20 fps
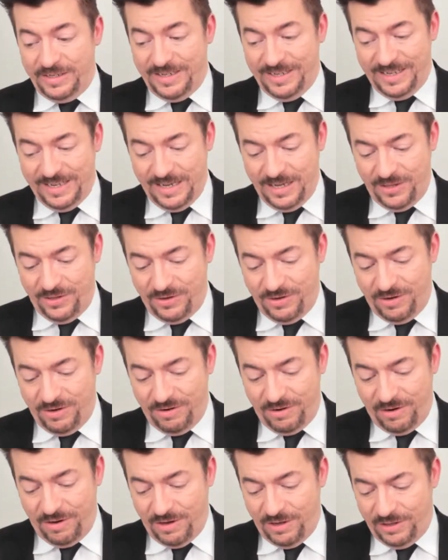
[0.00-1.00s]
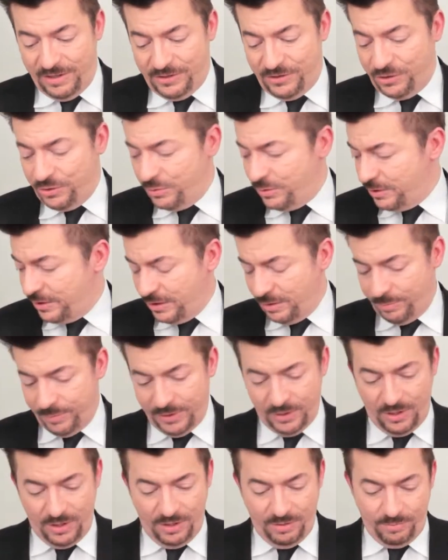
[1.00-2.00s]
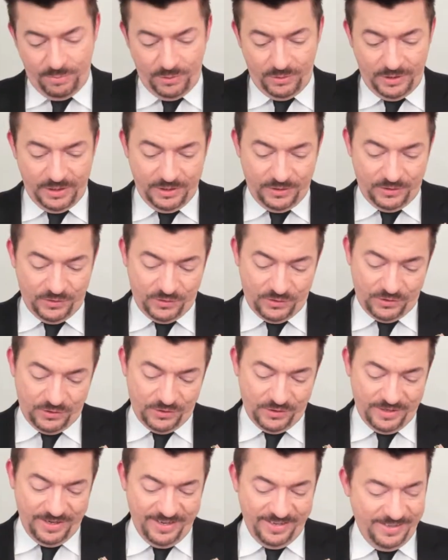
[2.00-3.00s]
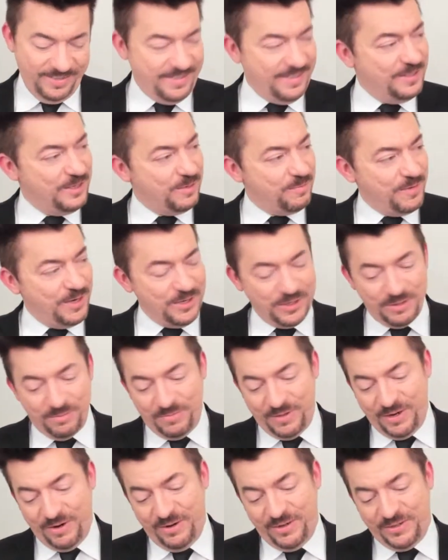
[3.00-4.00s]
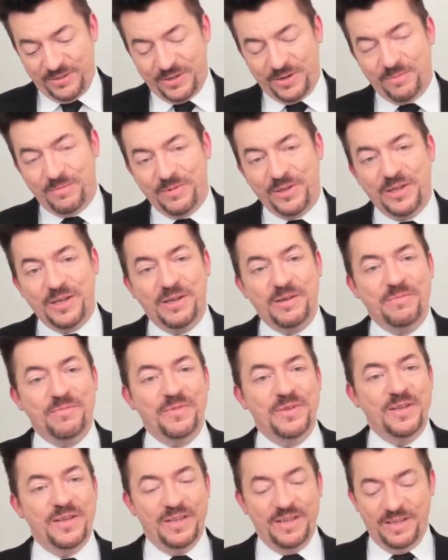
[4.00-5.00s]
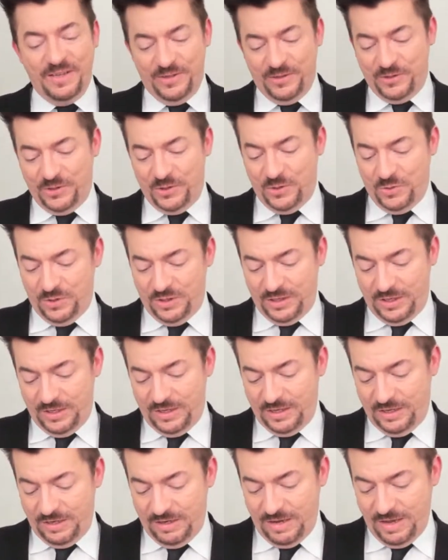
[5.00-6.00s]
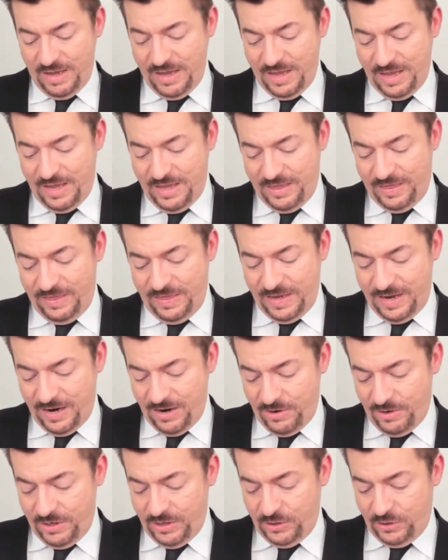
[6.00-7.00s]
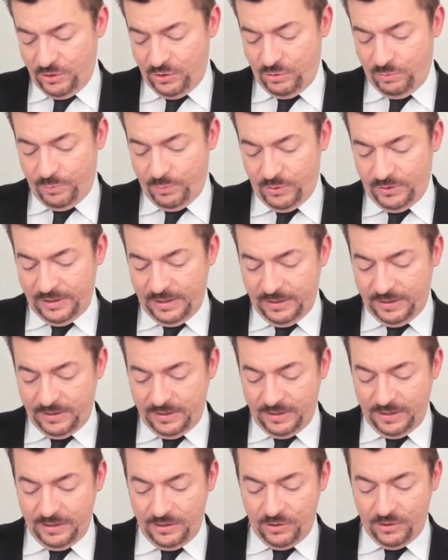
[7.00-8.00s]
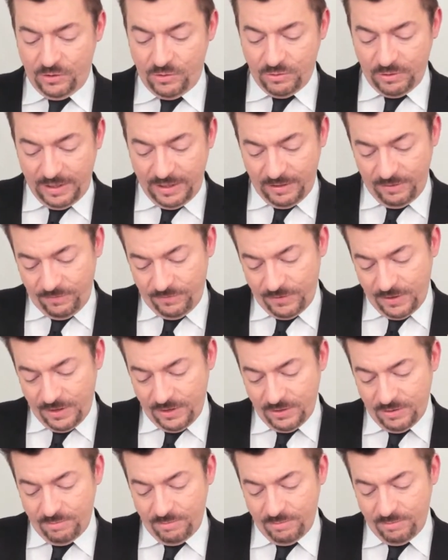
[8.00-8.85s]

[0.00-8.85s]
together. Let's do a little bit on Berlitz, since you mentioned him there, and he's going to become so key. There is Berlitz and his grandfather,